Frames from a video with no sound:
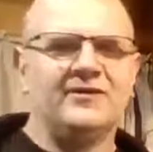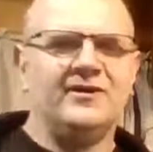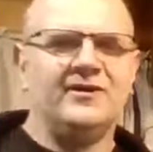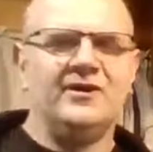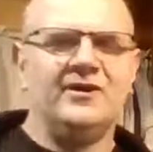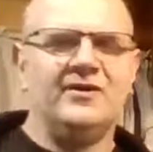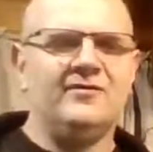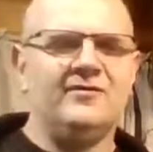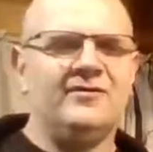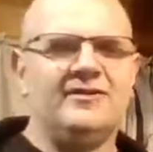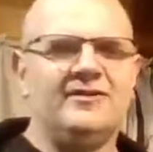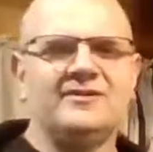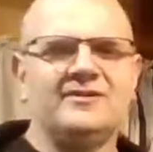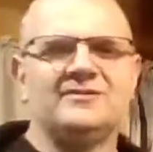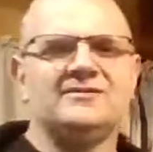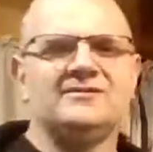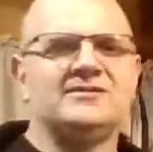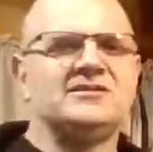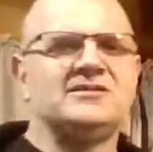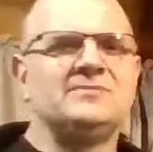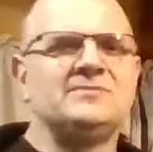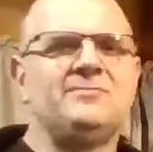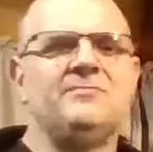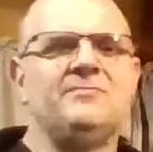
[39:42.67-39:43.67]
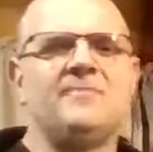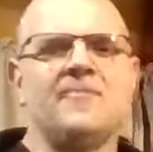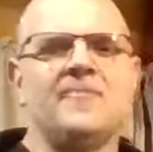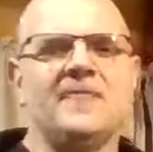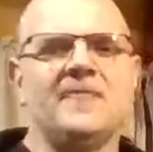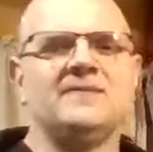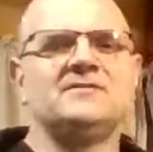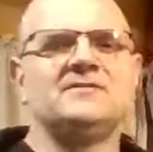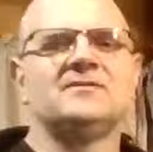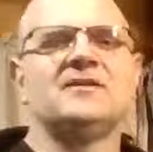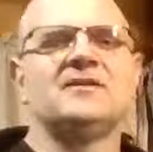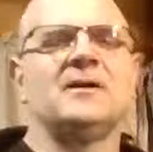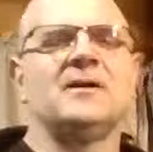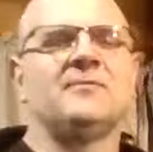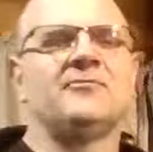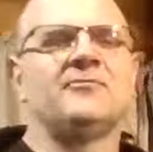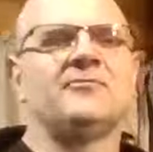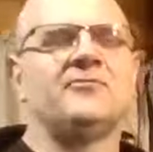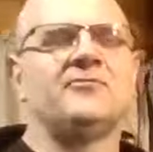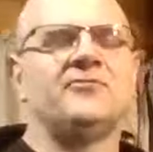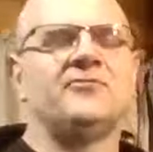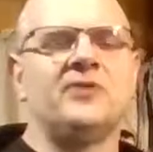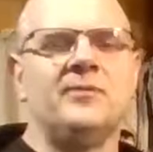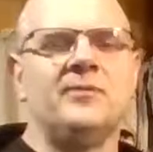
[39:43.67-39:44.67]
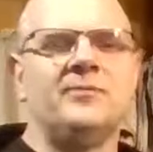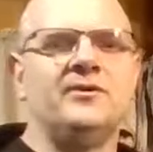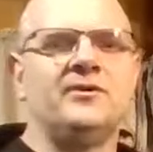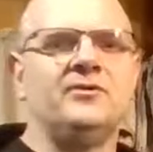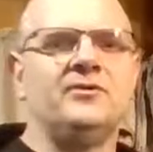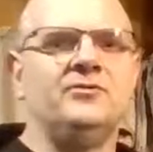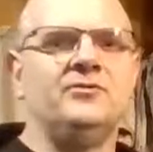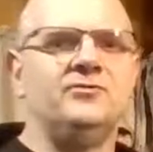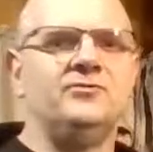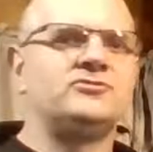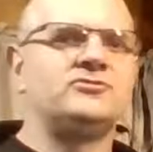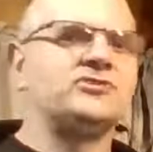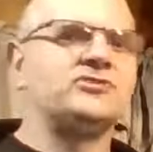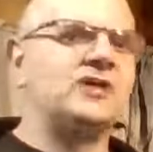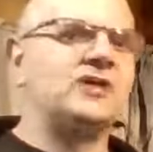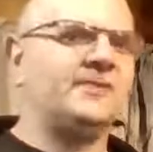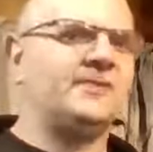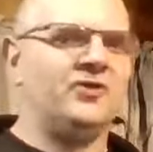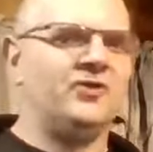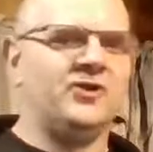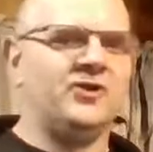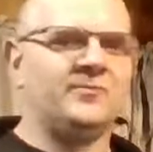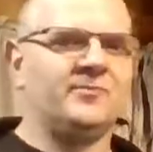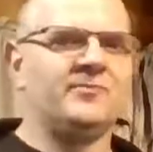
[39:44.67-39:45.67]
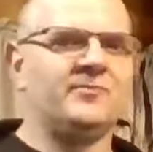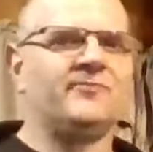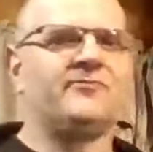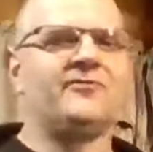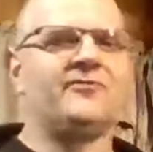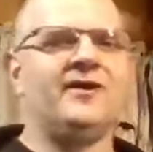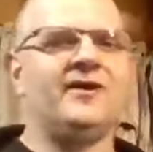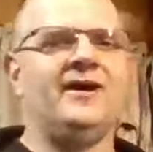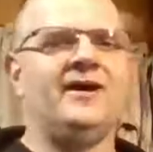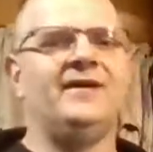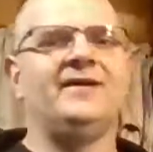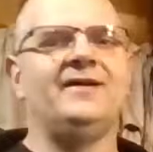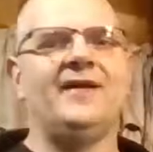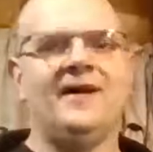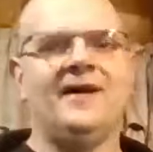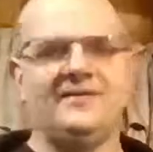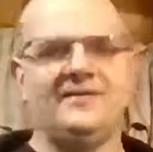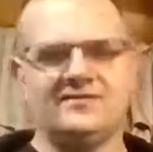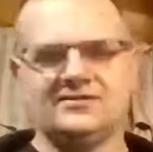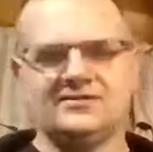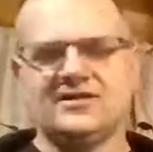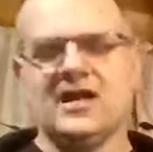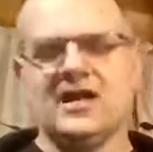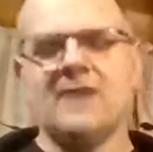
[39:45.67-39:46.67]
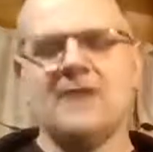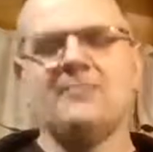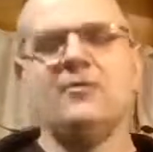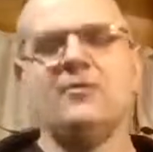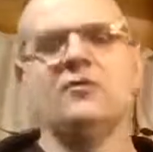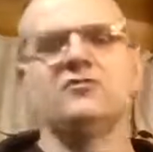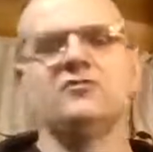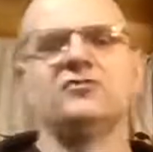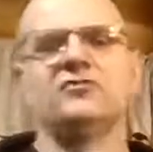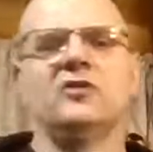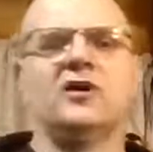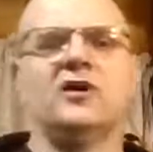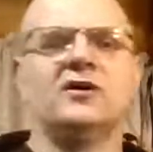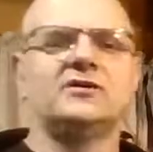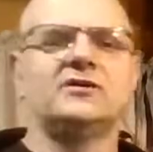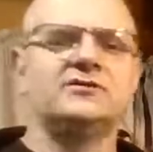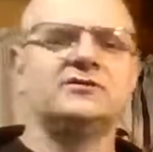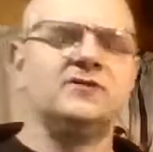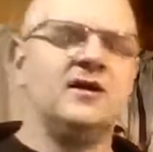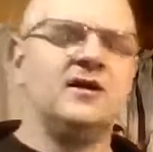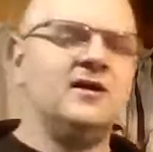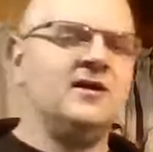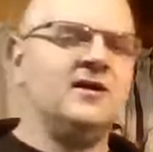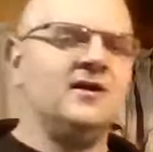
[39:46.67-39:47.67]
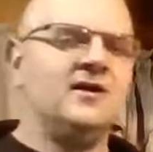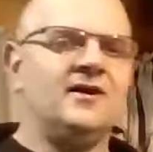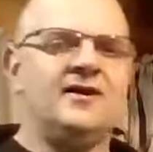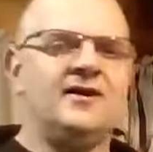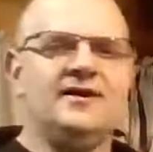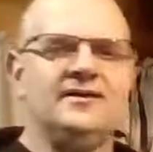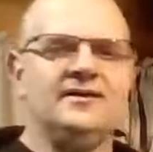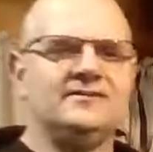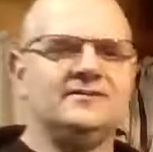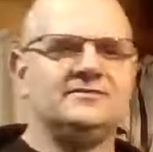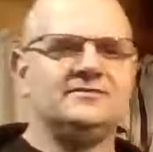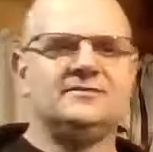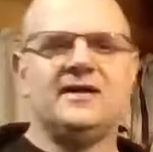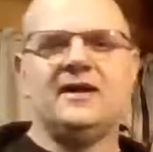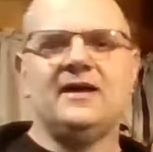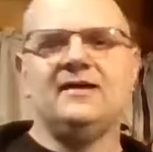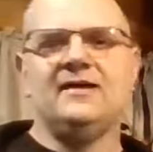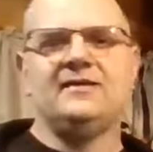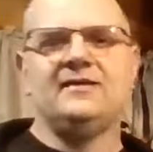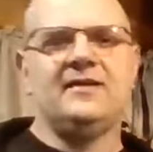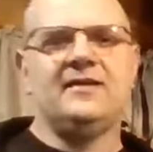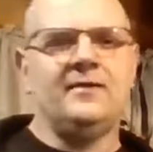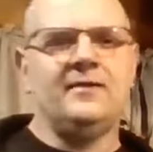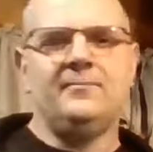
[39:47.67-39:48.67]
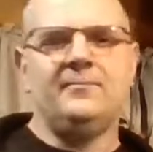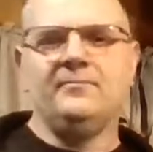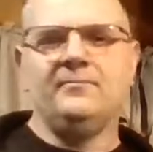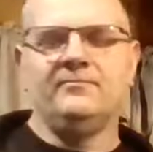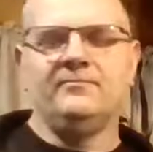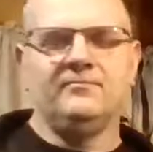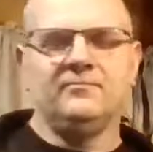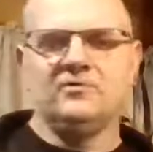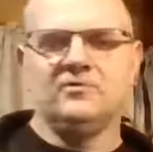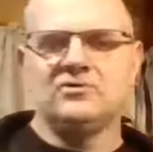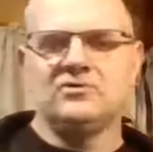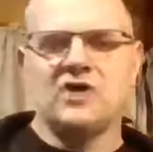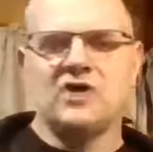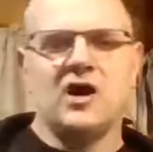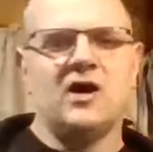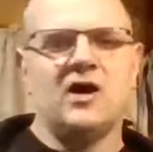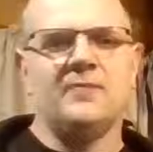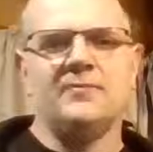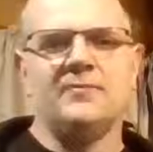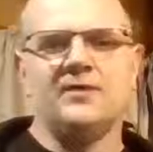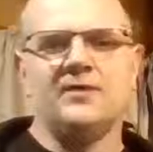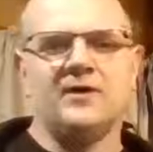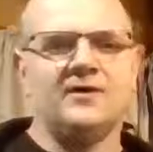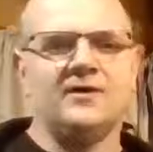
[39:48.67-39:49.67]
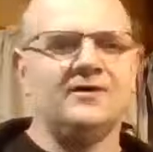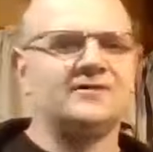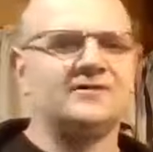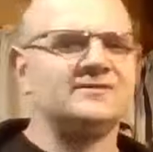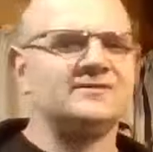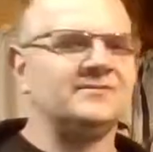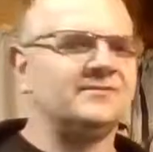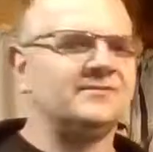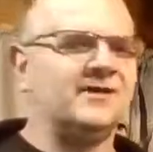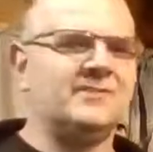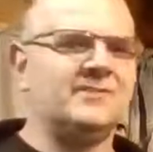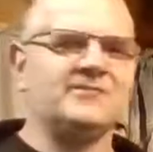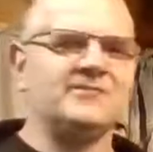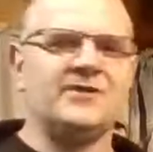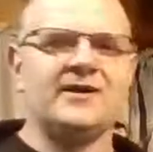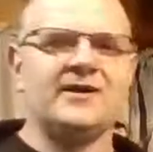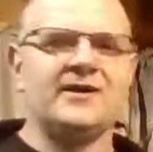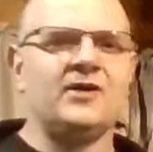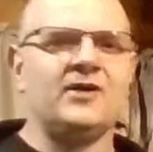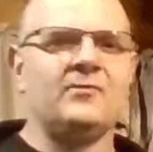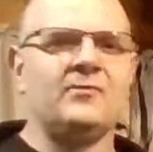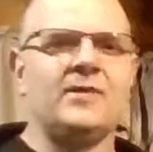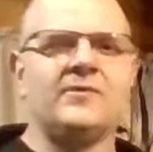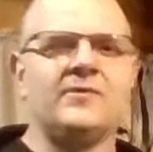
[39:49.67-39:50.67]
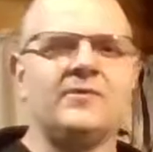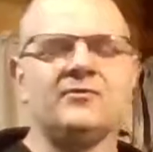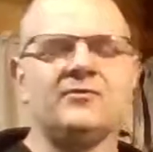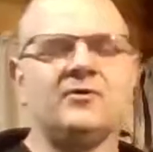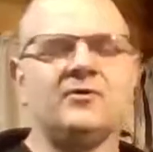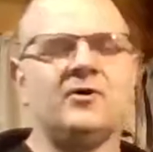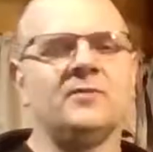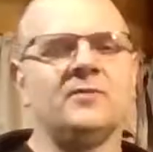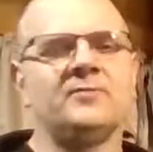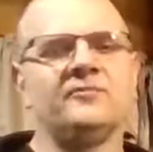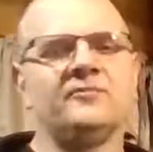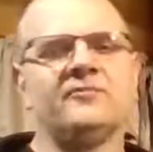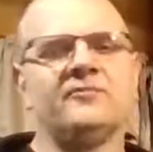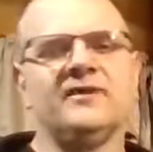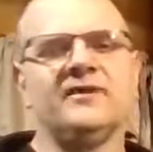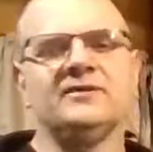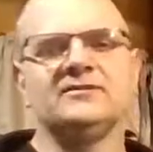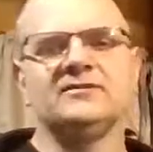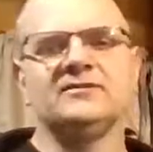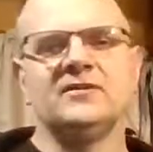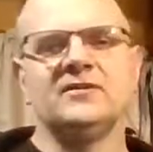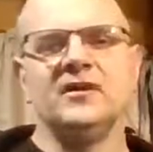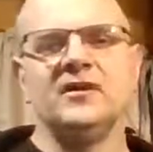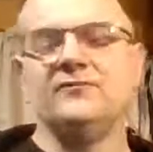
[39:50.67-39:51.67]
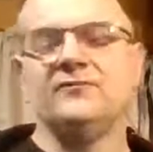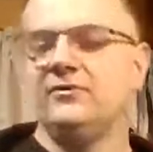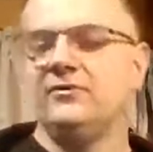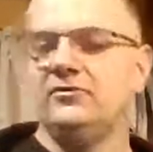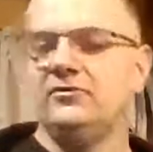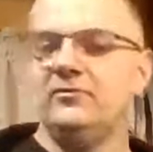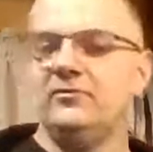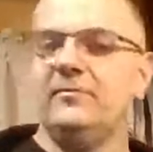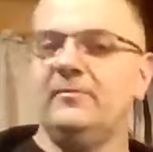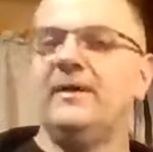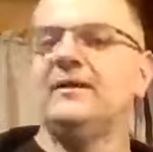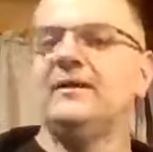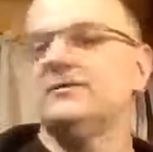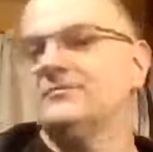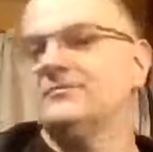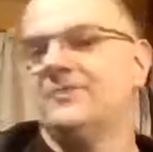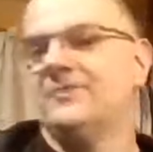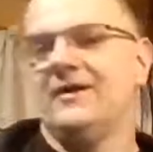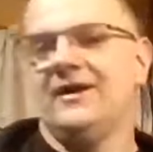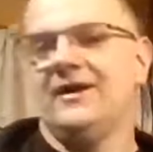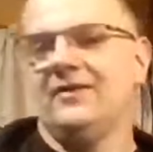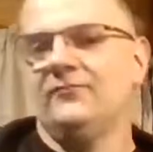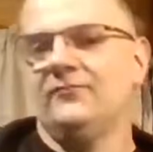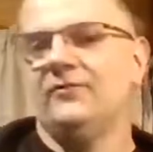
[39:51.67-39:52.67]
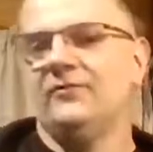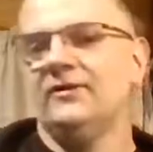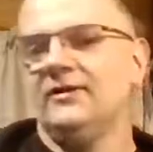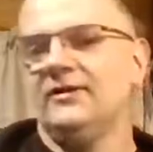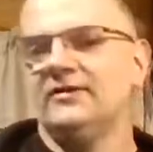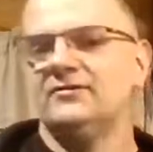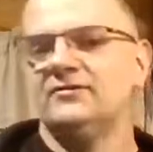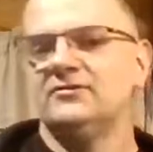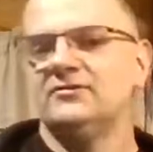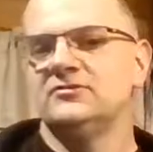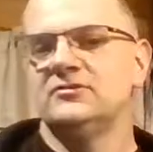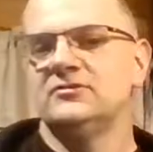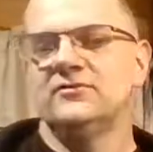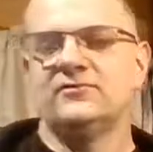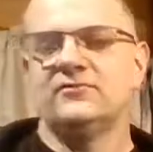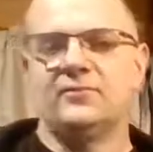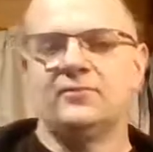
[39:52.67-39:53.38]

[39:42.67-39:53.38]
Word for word: You know, and this is this is coming from somebody who's shopped Harbor Freight and the Snap-on trucks in his day-to-day job. You know, like sometimes I can get away with some Harbor Freight stuff. They do make some halfway decent stuff.